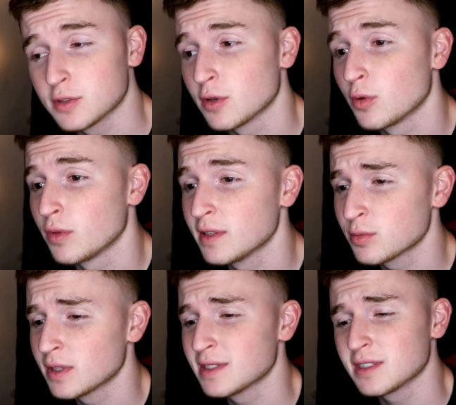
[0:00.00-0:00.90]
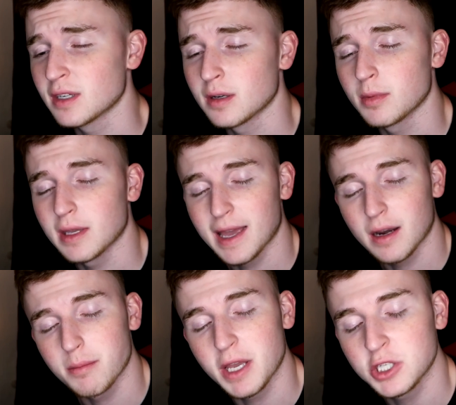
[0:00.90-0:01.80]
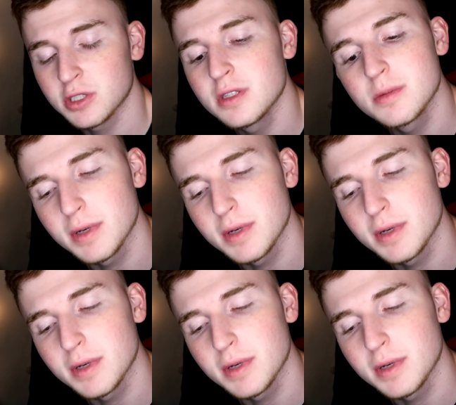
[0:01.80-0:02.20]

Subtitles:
So this one isn't going to be animations,